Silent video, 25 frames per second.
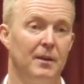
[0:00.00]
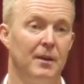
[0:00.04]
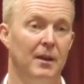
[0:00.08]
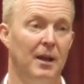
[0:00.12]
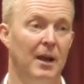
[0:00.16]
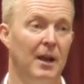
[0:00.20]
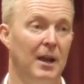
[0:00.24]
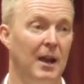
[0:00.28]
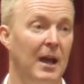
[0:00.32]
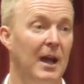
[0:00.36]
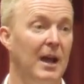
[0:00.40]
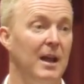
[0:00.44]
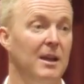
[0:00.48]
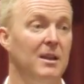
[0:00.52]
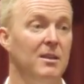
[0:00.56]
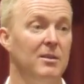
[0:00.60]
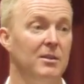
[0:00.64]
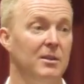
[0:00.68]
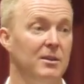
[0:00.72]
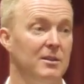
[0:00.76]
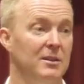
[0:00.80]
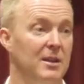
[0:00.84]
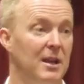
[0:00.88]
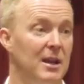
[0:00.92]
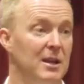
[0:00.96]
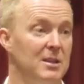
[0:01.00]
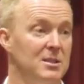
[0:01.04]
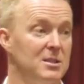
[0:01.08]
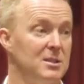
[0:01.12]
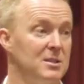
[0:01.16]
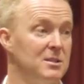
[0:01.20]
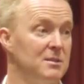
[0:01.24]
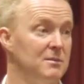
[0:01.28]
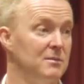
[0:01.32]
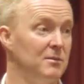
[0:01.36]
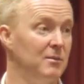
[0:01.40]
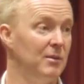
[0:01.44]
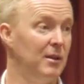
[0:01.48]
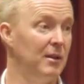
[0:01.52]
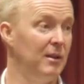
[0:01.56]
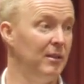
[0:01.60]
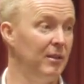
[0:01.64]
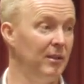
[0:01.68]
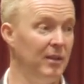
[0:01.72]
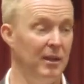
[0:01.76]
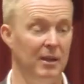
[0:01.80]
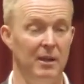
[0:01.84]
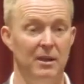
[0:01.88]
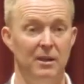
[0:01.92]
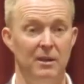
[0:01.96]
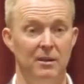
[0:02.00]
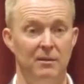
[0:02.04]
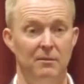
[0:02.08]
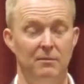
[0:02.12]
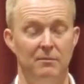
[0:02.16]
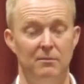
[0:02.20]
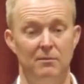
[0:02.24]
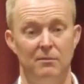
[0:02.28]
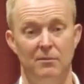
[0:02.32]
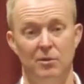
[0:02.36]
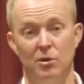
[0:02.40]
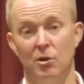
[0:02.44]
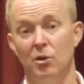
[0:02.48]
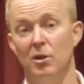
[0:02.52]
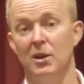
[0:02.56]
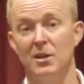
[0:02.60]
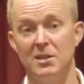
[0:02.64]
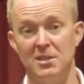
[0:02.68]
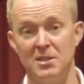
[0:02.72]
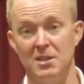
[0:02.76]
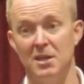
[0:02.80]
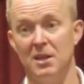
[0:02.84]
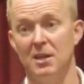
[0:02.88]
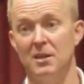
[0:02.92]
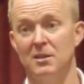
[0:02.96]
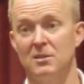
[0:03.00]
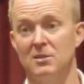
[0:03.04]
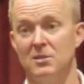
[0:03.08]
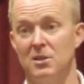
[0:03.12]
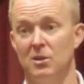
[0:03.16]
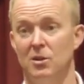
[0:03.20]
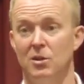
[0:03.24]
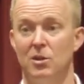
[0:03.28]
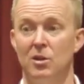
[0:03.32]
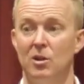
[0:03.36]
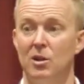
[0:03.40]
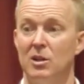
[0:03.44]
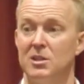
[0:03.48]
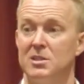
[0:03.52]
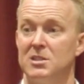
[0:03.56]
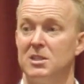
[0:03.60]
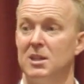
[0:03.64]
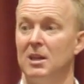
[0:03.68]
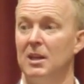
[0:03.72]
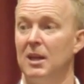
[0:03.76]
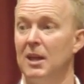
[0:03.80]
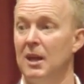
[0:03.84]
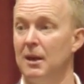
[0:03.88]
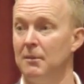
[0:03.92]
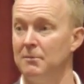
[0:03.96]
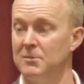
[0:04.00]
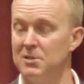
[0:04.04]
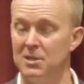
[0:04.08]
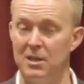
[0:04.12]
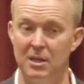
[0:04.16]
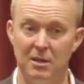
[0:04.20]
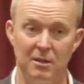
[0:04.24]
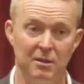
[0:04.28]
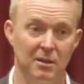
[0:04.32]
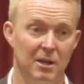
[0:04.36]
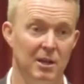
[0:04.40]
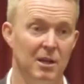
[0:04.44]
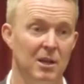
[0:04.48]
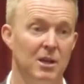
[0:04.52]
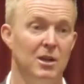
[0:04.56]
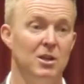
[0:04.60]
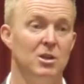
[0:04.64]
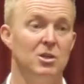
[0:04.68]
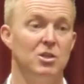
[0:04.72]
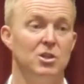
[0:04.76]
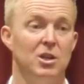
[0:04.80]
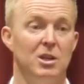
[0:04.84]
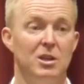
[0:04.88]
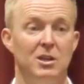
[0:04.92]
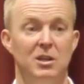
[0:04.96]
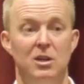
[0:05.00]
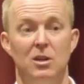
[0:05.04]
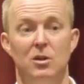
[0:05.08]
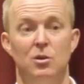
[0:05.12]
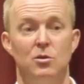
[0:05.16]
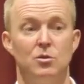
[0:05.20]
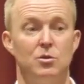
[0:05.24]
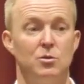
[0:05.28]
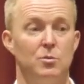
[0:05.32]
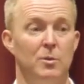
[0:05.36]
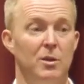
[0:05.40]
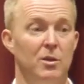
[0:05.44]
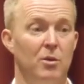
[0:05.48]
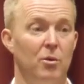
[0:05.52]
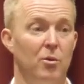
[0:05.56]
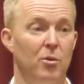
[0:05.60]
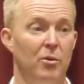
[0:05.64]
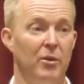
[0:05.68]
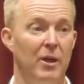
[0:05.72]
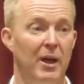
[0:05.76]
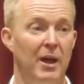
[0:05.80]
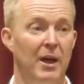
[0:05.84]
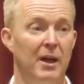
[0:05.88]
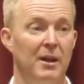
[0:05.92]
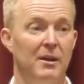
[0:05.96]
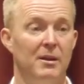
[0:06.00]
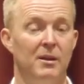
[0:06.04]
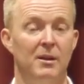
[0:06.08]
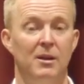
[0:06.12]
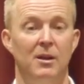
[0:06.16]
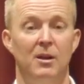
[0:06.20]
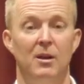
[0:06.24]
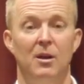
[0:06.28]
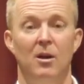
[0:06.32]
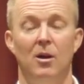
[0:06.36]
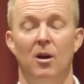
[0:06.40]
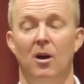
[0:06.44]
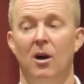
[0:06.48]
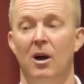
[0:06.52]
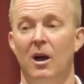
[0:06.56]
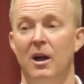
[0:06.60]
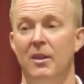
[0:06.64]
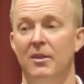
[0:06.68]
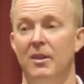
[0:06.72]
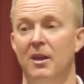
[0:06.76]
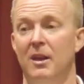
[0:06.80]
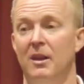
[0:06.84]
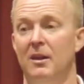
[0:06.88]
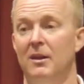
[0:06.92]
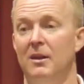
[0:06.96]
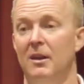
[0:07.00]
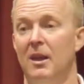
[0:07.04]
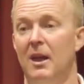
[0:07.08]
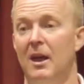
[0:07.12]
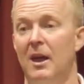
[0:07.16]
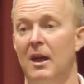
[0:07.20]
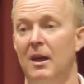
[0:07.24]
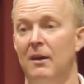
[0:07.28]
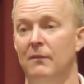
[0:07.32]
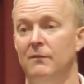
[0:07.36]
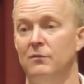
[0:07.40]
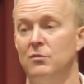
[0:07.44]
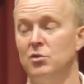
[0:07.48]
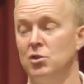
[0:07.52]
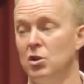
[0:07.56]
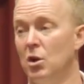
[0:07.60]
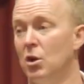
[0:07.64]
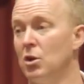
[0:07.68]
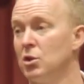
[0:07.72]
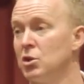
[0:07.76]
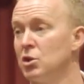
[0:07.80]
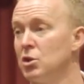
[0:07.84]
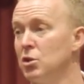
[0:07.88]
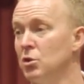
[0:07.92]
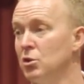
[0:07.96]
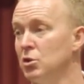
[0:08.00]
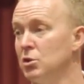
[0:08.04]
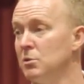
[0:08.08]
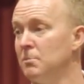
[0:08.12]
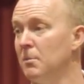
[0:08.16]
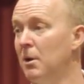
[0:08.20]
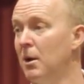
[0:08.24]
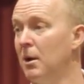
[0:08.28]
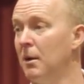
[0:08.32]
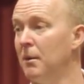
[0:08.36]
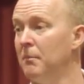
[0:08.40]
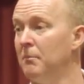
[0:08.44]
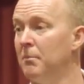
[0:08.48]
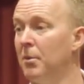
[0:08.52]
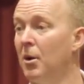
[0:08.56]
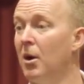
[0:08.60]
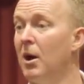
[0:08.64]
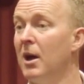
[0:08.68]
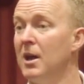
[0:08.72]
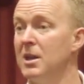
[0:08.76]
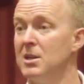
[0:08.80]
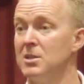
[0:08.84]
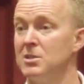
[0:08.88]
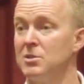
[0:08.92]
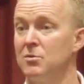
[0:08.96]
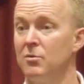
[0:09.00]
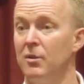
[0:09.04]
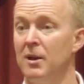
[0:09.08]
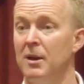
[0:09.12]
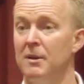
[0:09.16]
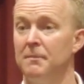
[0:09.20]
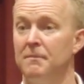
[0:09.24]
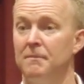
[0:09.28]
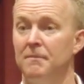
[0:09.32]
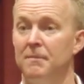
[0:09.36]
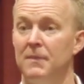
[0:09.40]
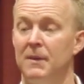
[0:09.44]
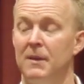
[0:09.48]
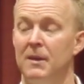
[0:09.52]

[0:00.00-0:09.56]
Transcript: a lady that does the new listing. So new listing comes in, she deals with all that. I then have Josh, who's my buyer's rep,